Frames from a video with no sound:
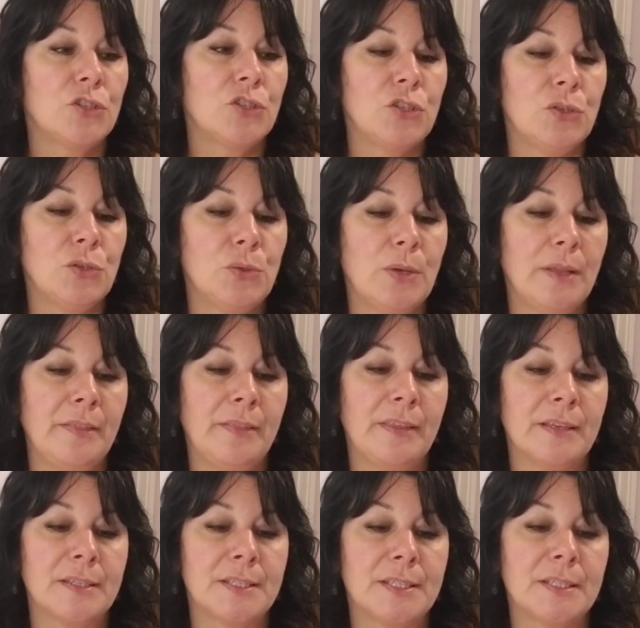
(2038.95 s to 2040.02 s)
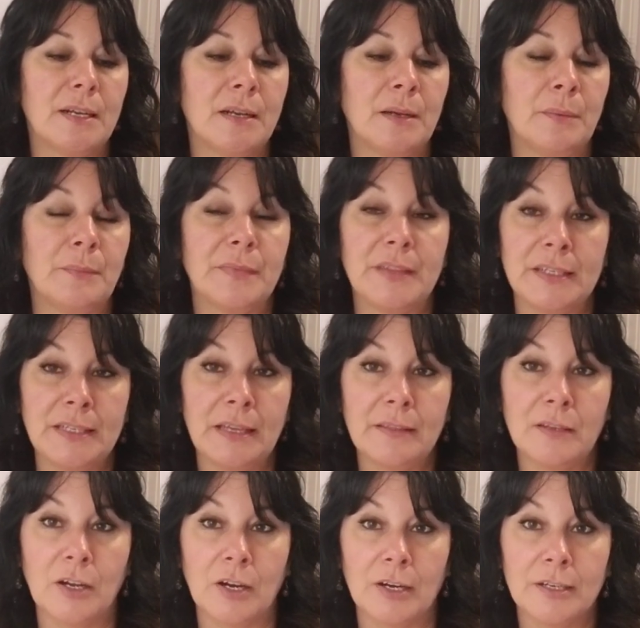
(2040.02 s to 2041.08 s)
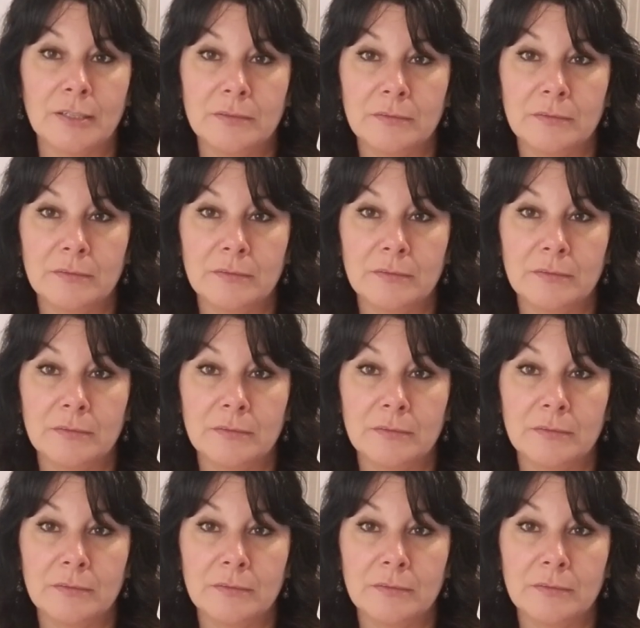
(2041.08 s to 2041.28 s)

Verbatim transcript: to this um, the death card.